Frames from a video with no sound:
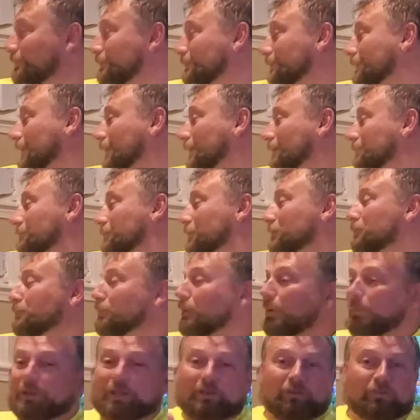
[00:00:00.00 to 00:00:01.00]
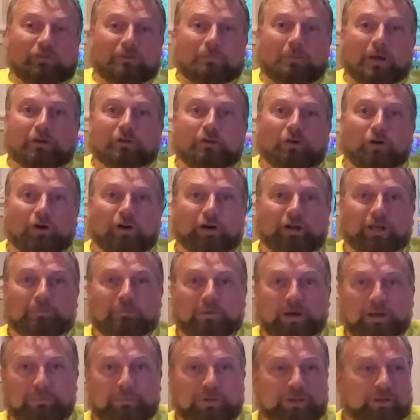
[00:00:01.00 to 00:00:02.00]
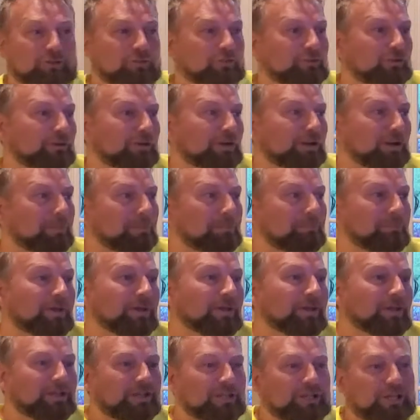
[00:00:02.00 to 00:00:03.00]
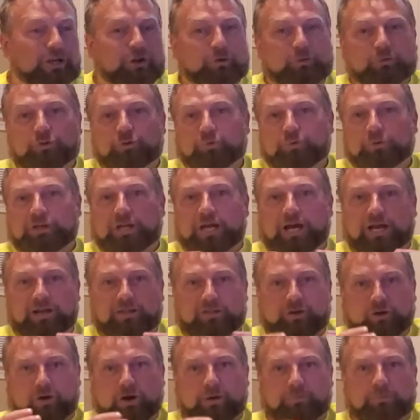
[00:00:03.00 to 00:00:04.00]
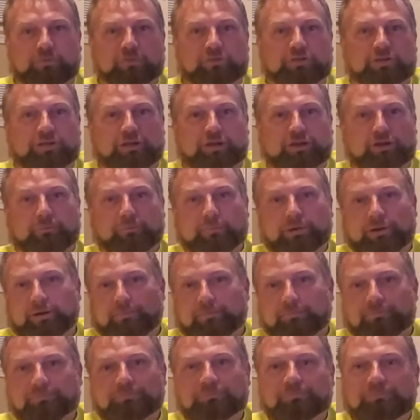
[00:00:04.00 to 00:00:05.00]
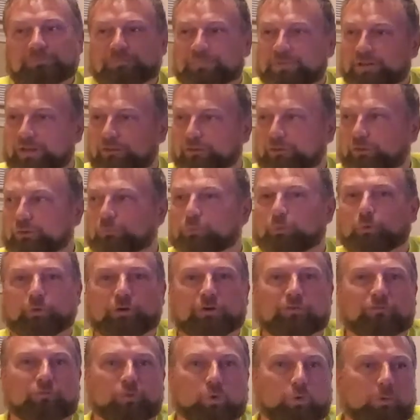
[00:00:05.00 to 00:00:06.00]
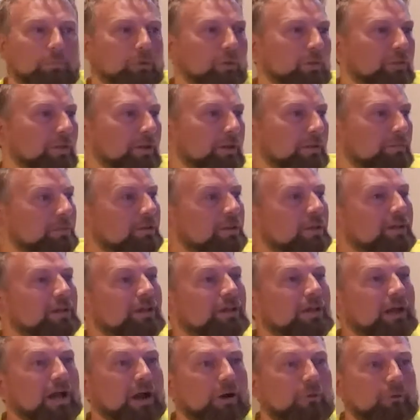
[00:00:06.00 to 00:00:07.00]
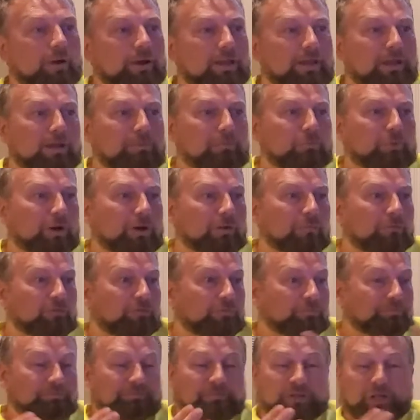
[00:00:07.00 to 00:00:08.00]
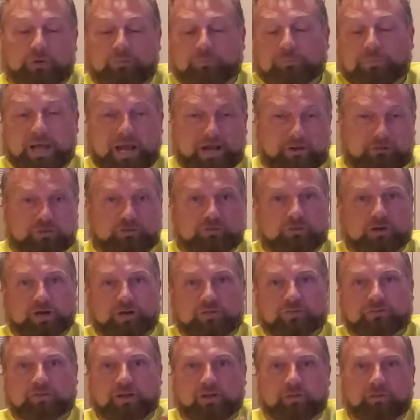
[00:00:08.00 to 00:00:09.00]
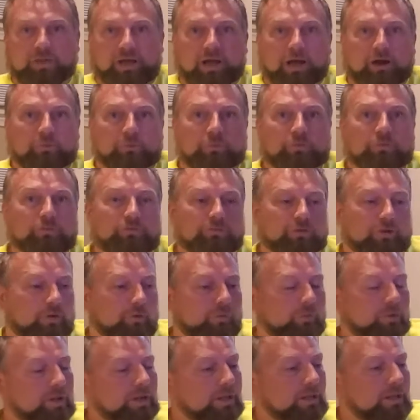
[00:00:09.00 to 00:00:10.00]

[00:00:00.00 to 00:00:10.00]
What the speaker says: Like you probably can see my dog in my picture, and I'm doing kind of the opposite here, but I'm a little more informal than how I am when I was actually trying to sell the house. So